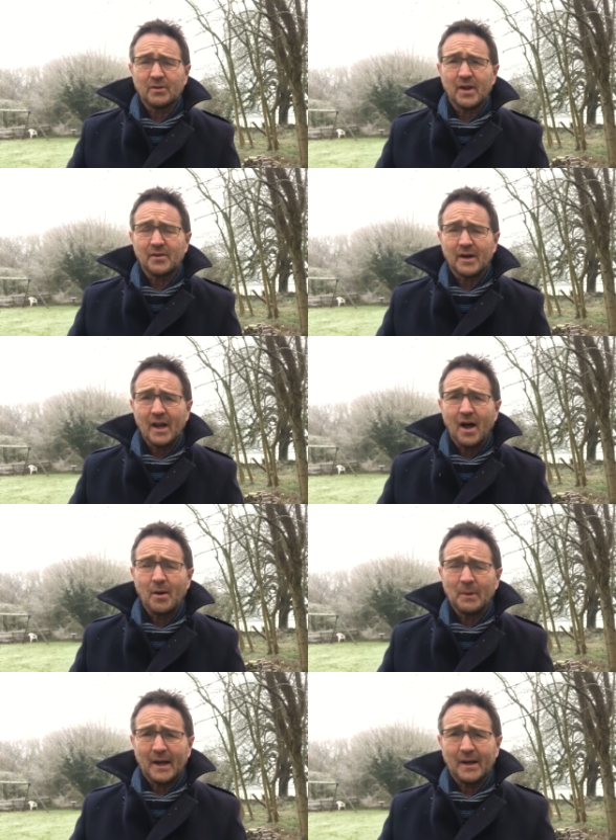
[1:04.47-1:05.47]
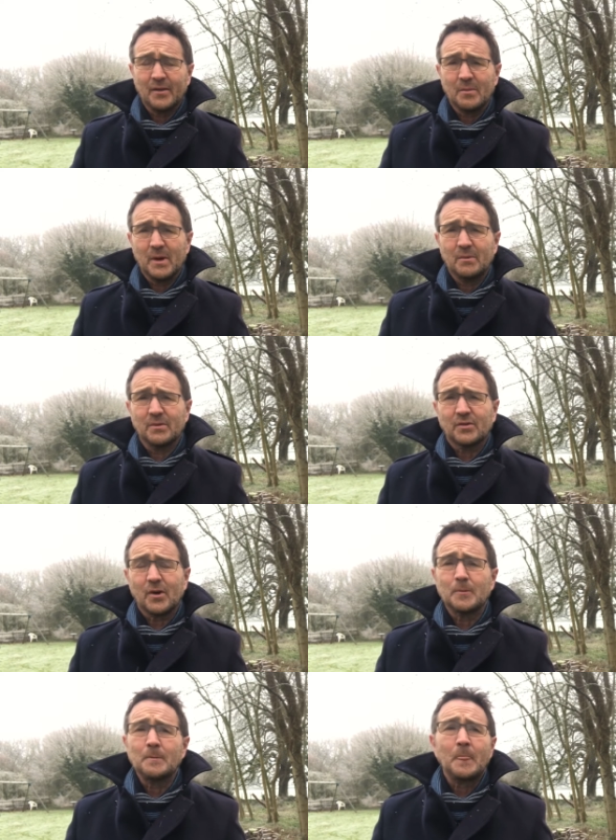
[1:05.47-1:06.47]
rather alarmingly at the moment.
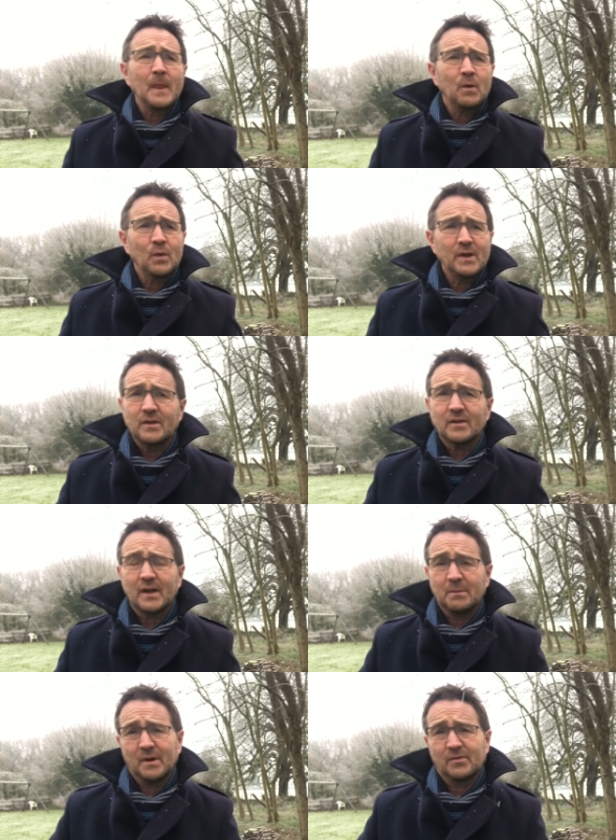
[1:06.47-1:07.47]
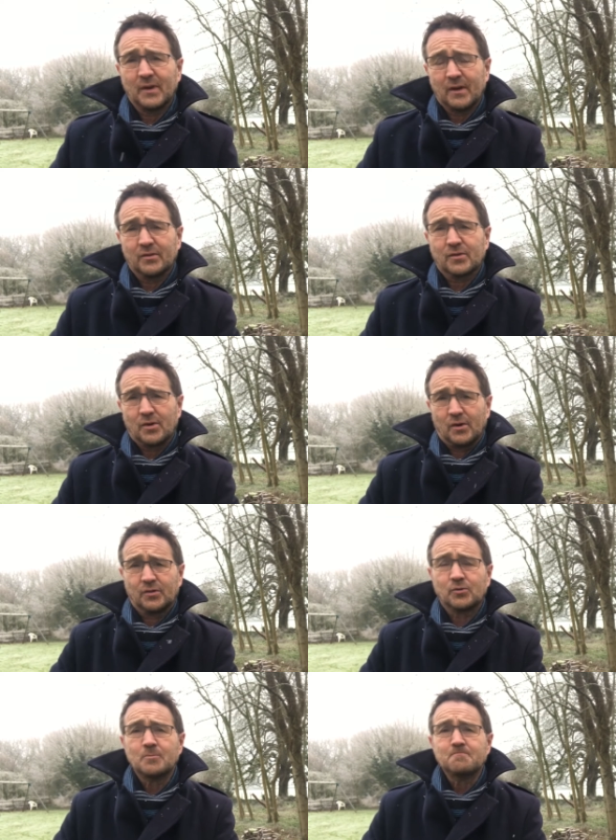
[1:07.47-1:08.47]
So we need to keep our fingers crossed.